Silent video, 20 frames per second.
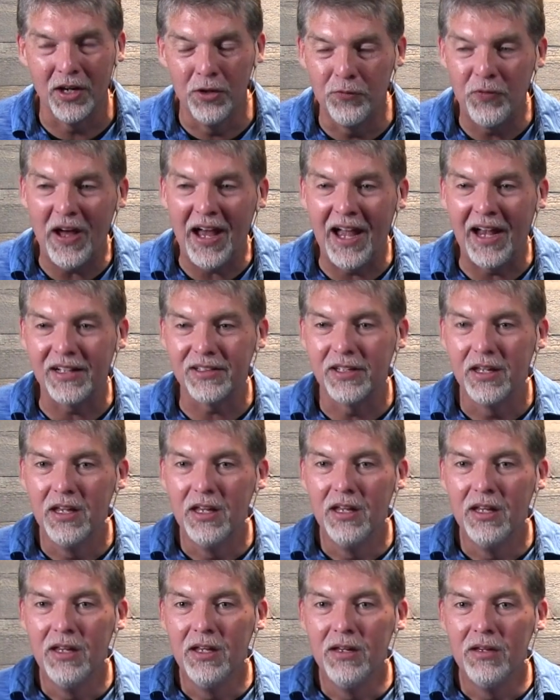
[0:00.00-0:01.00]
In fact,
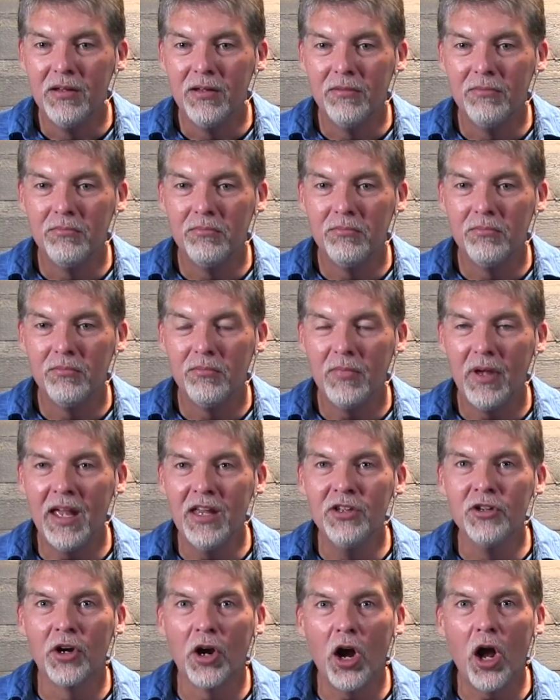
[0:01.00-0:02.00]

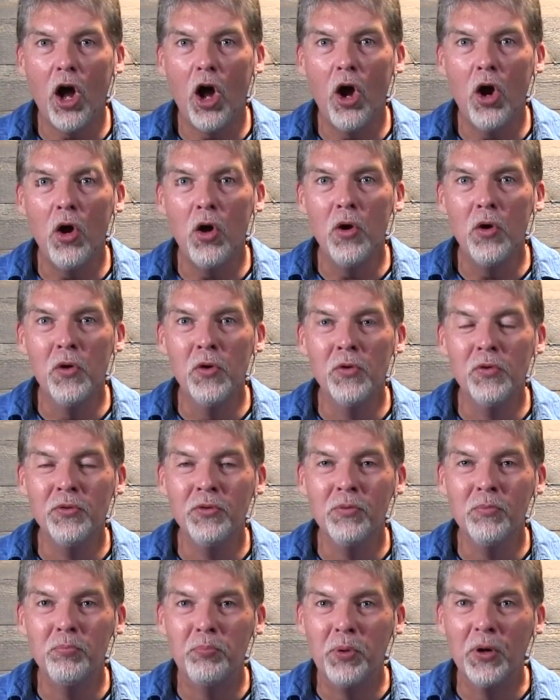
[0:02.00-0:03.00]
in your own
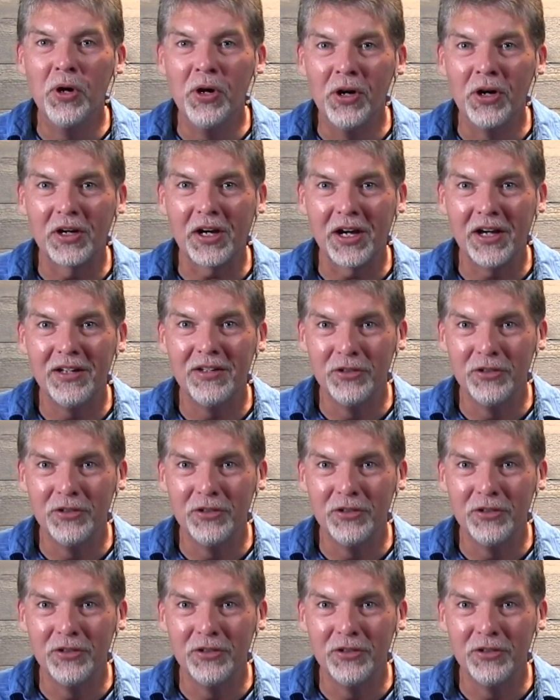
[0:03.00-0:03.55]
book,